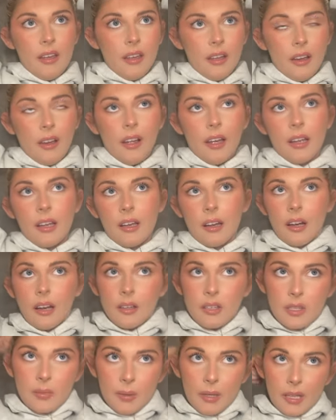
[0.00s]
Like, I
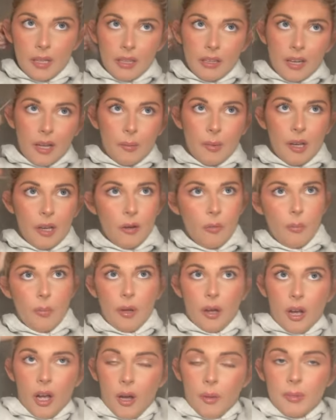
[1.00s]
speak in like my little
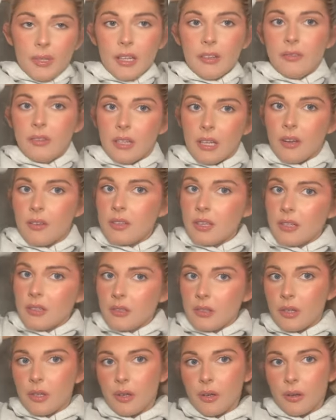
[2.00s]
book update videos I
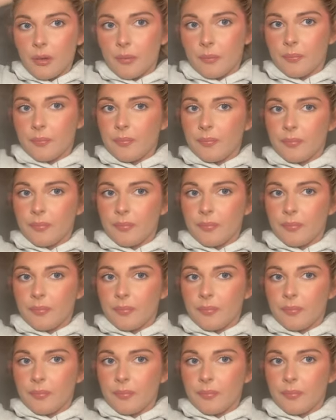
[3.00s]
do,